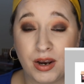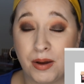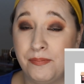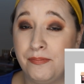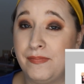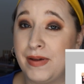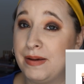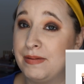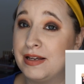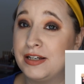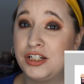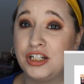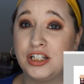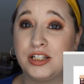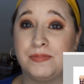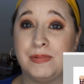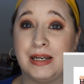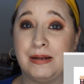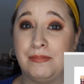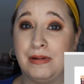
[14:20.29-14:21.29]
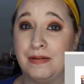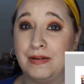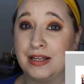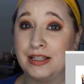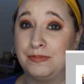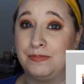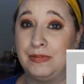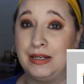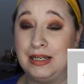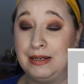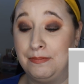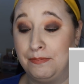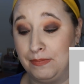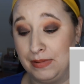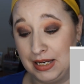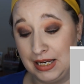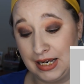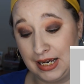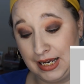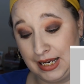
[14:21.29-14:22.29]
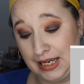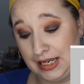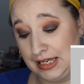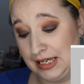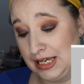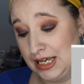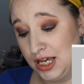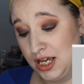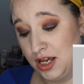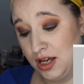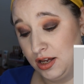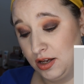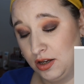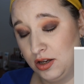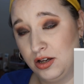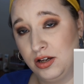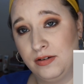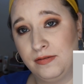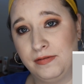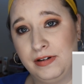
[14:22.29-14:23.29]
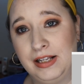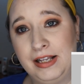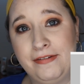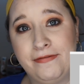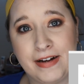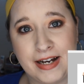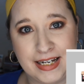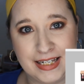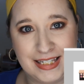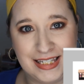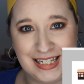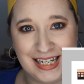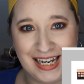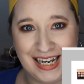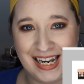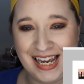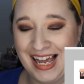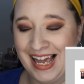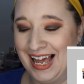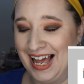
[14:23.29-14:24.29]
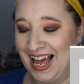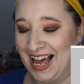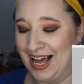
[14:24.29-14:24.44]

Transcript: Maybe that's just me. Maybe that's me being really feisty.